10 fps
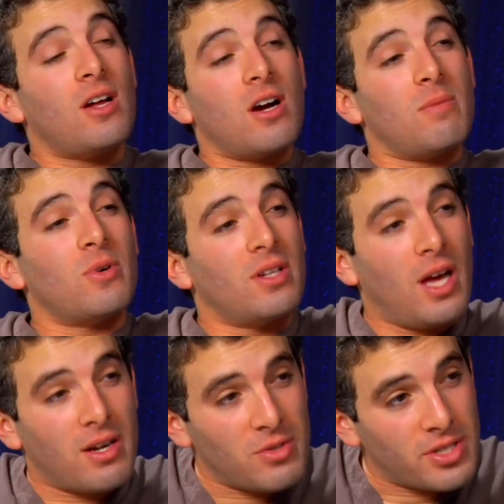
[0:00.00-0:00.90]
harbor a
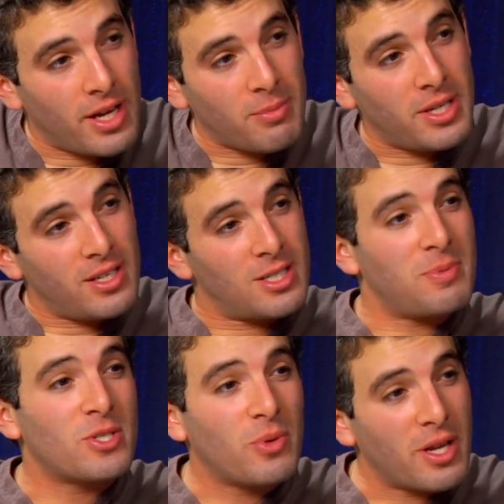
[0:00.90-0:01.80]
lot of resentment. It's
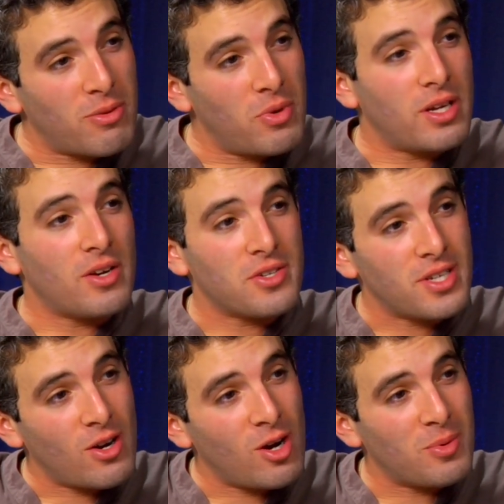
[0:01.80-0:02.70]
been 23 years
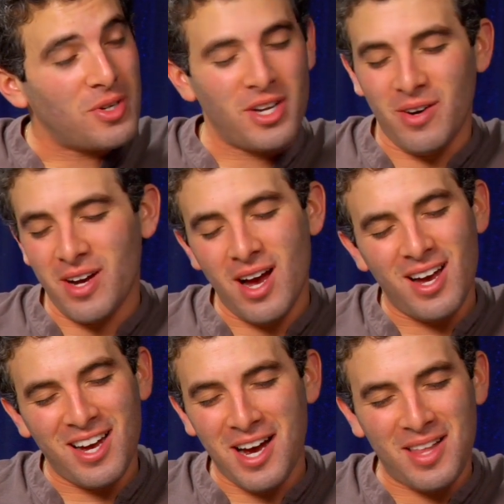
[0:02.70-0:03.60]
and I harbor it now.
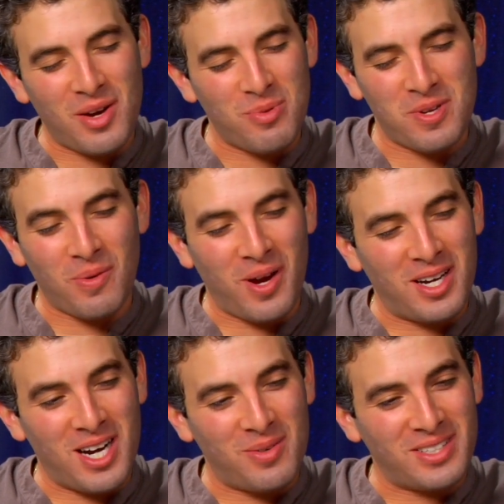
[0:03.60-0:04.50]
That would be
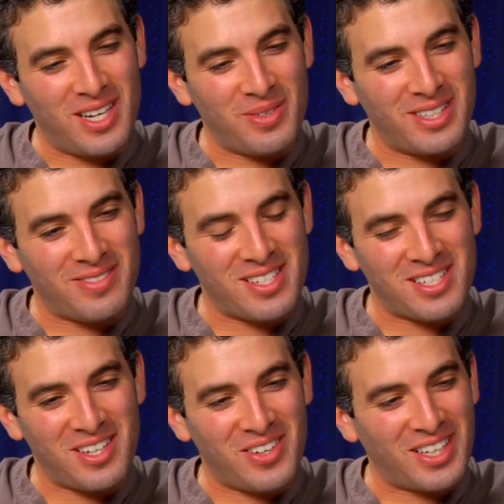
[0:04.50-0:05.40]
great. I would love to
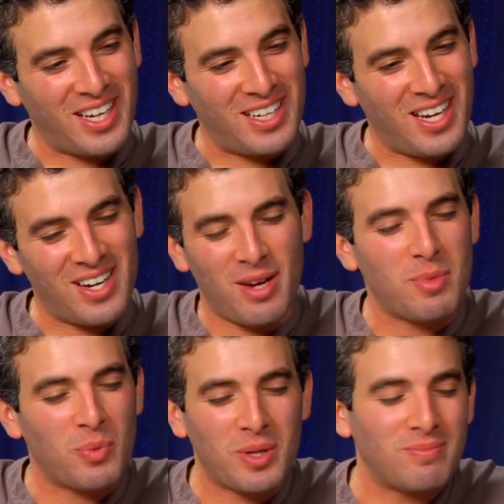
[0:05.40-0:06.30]
see her again. I
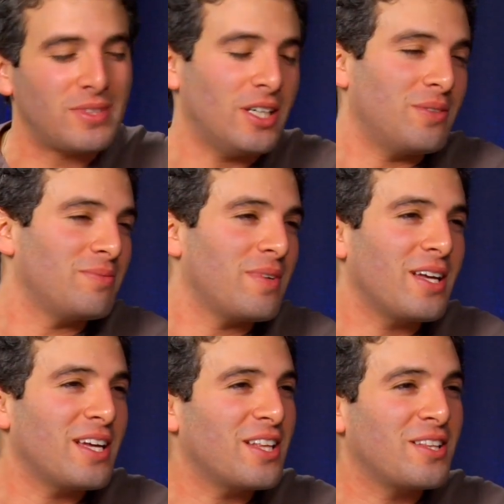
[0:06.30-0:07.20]
mean, you know,
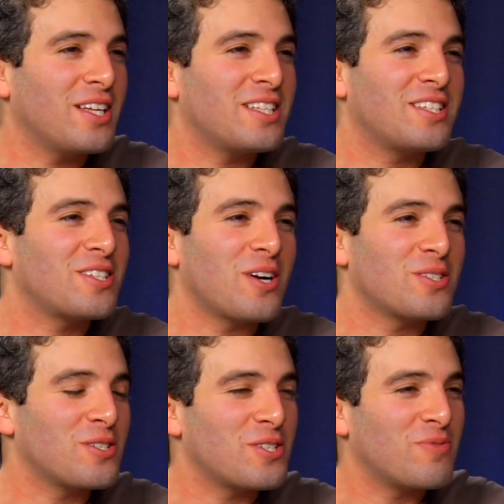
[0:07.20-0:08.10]
Star
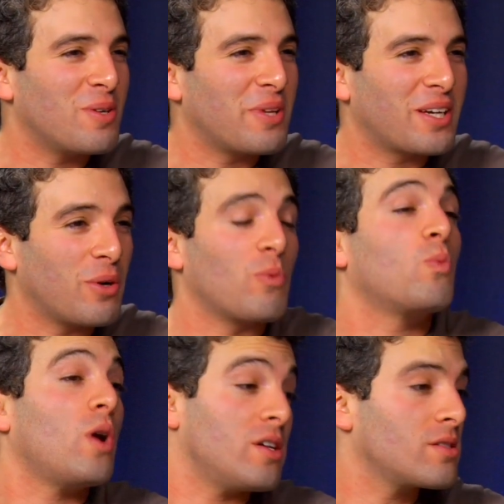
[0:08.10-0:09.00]
Search is filmed like, or
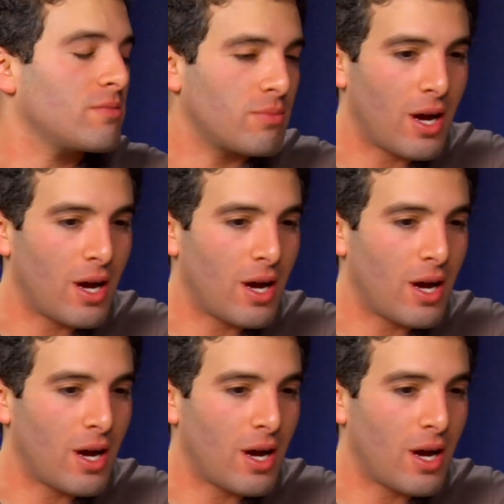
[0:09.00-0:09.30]
was,